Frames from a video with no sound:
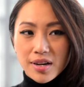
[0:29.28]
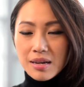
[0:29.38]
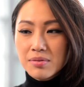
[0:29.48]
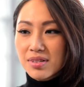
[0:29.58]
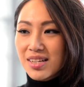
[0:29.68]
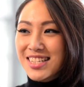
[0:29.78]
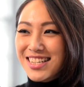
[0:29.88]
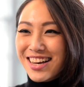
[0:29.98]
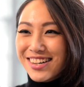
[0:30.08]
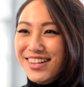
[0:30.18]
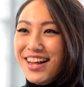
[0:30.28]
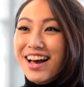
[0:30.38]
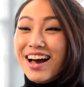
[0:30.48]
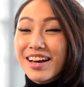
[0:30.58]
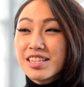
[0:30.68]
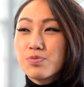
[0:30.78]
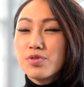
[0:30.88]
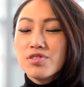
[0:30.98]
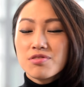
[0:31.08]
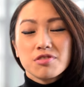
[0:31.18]
I came to LaSalle, I
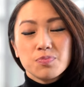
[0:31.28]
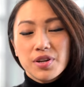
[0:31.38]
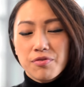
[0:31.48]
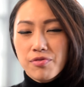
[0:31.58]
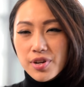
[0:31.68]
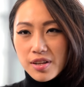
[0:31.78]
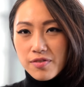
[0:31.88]
used to speak really